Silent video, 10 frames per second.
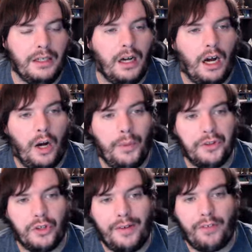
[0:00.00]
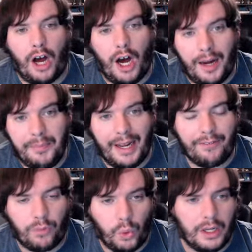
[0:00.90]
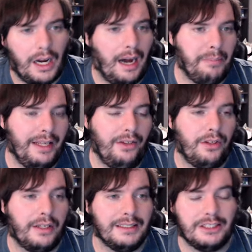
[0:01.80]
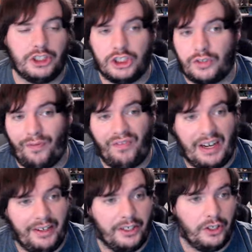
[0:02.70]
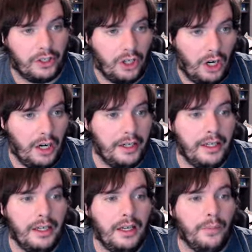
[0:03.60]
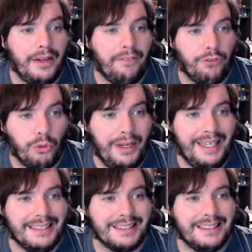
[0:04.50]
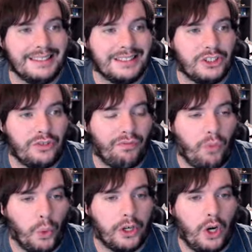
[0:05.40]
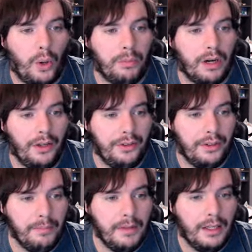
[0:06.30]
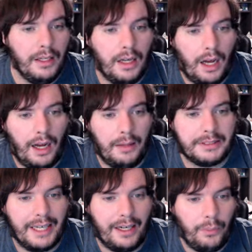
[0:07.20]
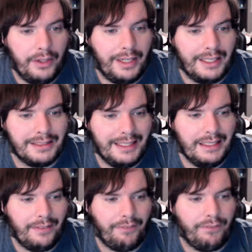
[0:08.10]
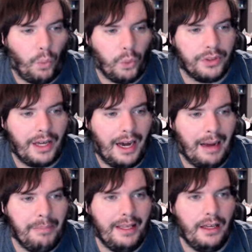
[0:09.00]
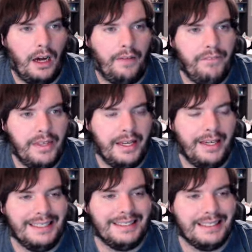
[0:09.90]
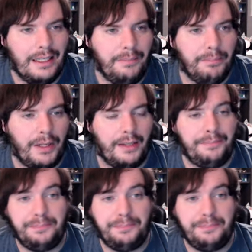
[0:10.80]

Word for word: Uh, we also have Omnath, four copies, because it's just a very good card. We have three Nissas, four Cobras. Um, it's kind of weird not seeing the fourth copy of the Nissa, but